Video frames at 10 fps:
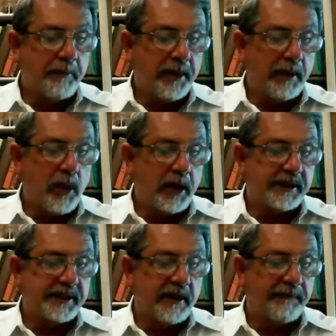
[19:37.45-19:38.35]
Benoit
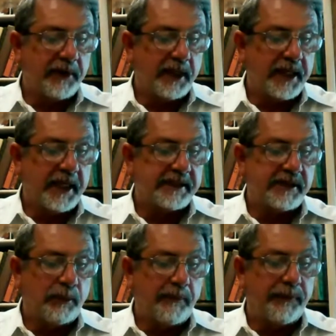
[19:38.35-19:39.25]
does not feel he has
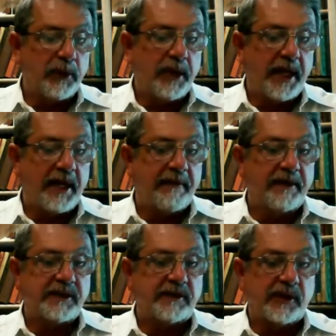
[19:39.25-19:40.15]
to refute any of
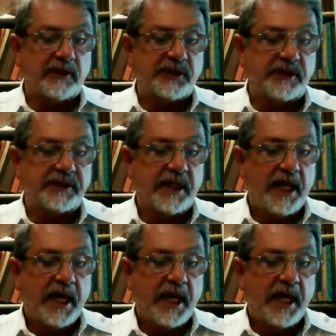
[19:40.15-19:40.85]
these assertions,